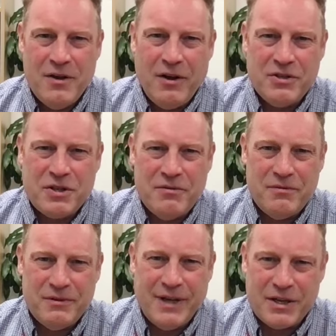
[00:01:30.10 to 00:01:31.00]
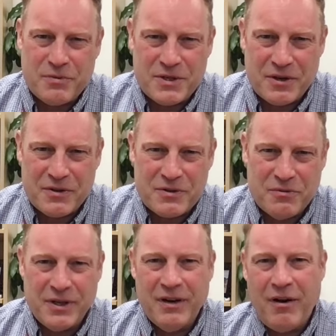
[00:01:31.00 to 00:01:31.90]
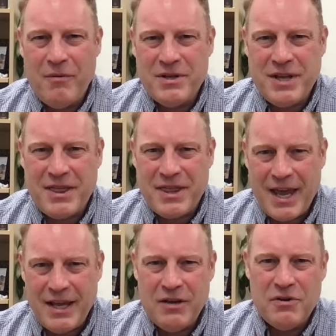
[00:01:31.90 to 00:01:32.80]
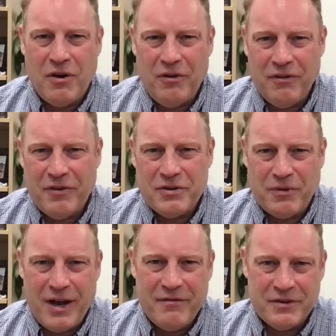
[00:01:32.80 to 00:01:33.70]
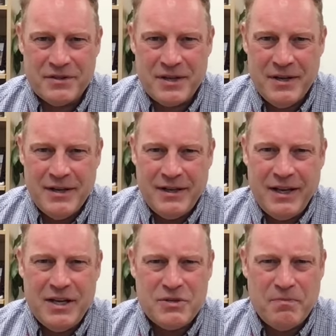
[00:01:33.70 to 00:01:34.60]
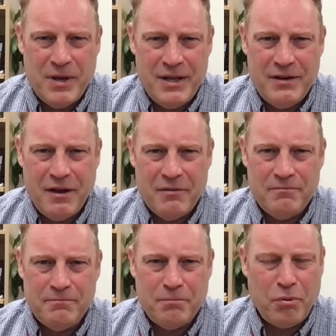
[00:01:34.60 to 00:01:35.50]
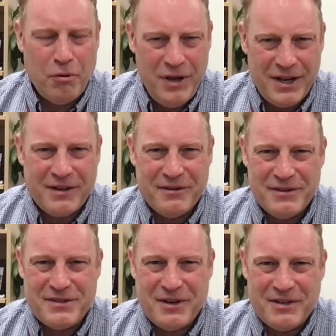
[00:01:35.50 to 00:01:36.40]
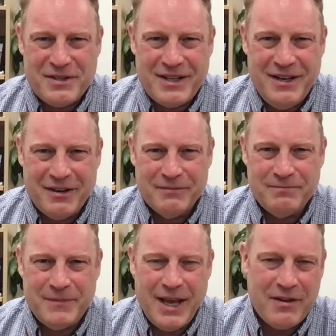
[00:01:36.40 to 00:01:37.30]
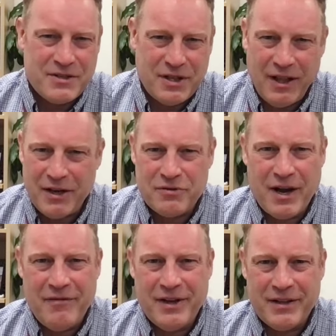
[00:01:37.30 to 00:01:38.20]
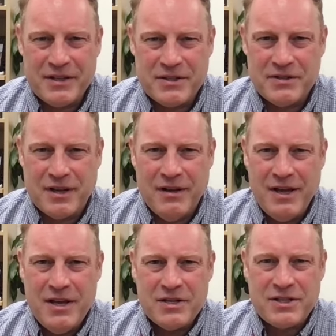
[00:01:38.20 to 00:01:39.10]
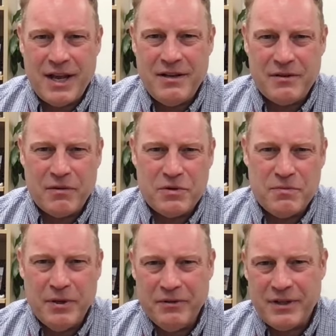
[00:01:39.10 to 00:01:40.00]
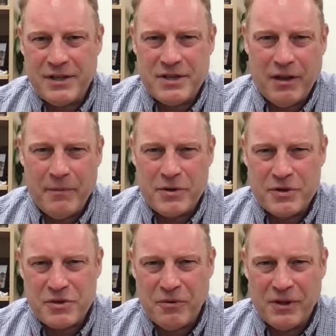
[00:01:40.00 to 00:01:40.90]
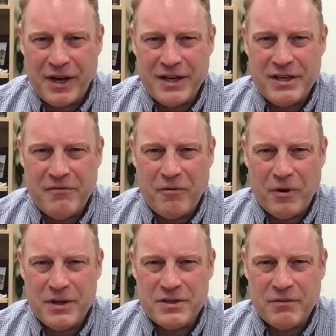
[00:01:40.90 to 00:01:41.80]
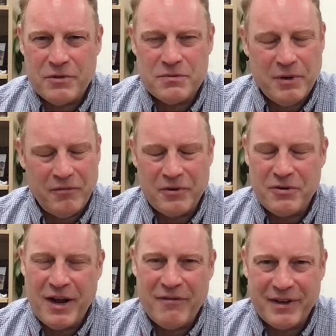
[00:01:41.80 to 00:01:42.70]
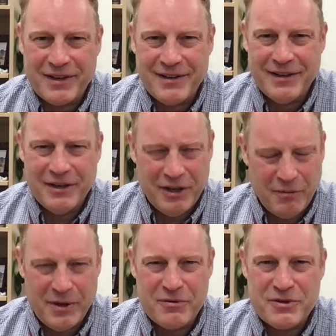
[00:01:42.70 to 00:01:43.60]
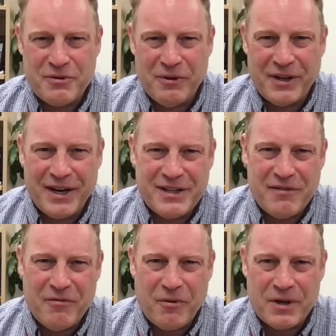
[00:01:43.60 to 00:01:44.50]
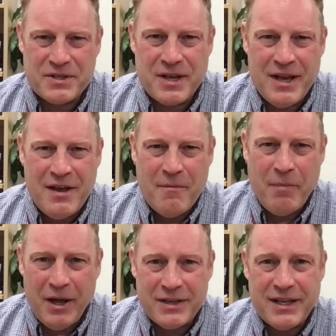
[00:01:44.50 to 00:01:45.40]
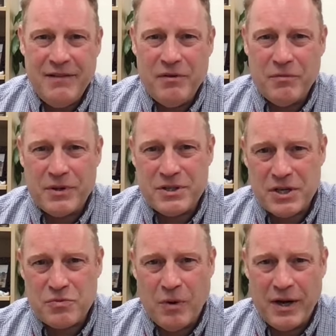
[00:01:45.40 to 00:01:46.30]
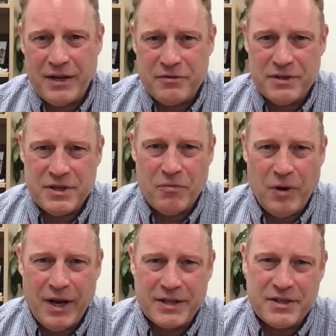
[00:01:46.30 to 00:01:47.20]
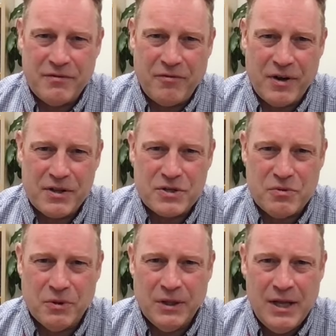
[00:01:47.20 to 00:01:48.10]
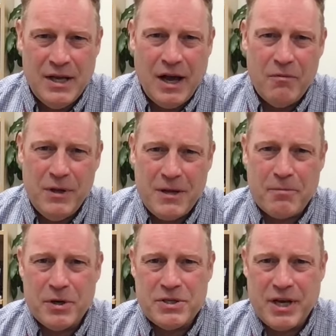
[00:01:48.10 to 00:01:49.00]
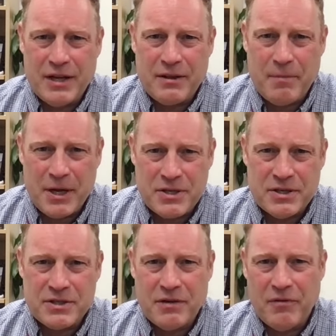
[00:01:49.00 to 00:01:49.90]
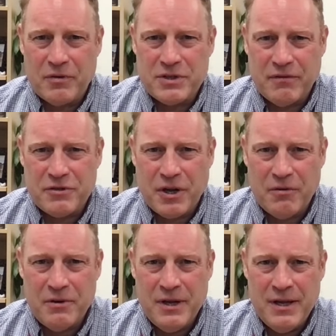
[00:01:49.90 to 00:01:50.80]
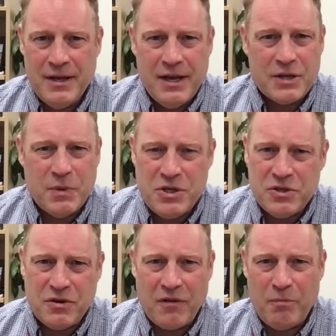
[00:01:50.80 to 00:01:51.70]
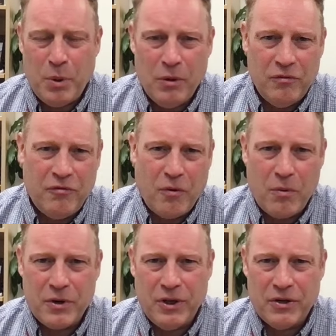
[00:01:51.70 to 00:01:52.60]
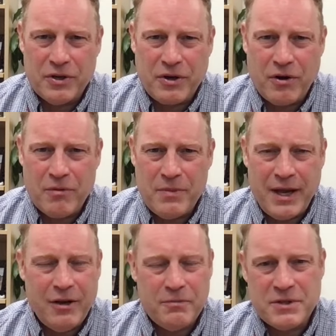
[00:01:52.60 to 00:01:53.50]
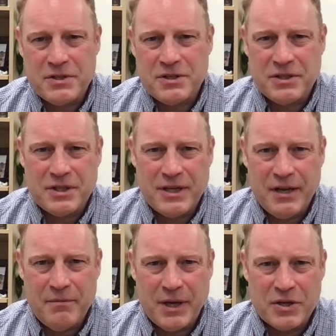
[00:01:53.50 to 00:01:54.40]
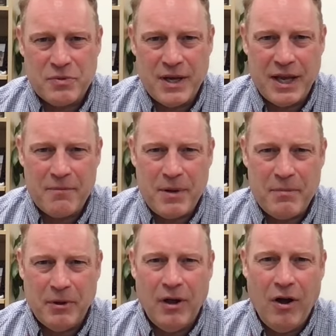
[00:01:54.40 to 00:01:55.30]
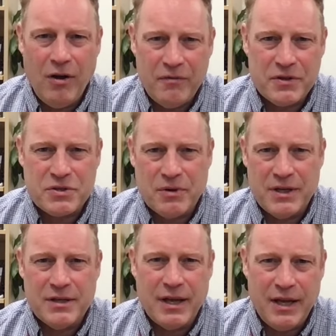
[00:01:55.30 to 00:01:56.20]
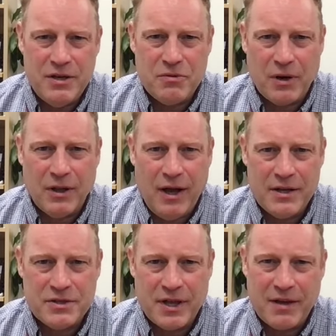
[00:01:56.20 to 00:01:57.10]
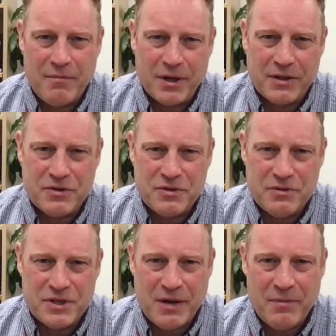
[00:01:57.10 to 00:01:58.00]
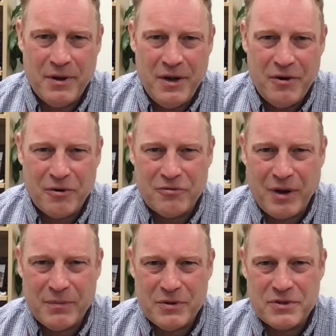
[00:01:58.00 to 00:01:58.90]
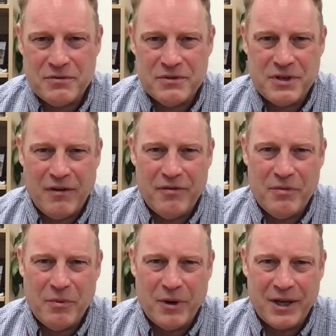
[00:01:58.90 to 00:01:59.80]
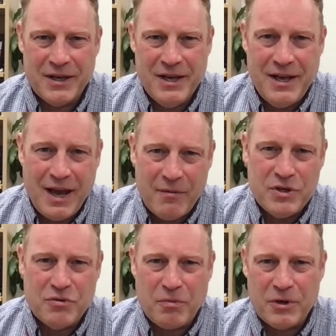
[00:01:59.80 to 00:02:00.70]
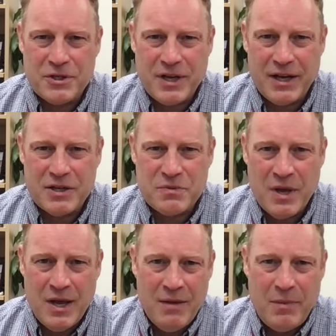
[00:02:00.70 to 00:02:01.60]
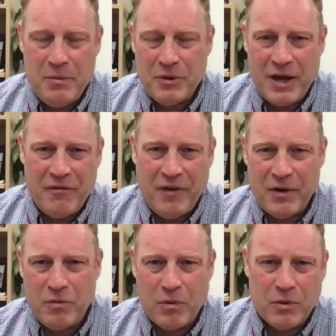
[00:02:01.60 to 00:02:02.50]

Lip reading: Also, as we start the school year, I want to say thank you to all of our drivers. It has been a pretty good start to the year. Yeah, it's a lot of traffic. This is a site that was built as an elementary school in the 1940s and was built for traffic in an elementary school in the 1940s. But even with just one entrance and one exit in front of the school, I really appreciate the patience that folks have shown. As much as you can pull forward along the curb, that helps us just a ton because we can get people off the street into our lot so they can pick their students up or drop those students off in the morning. And we do appreciate as people kind of find what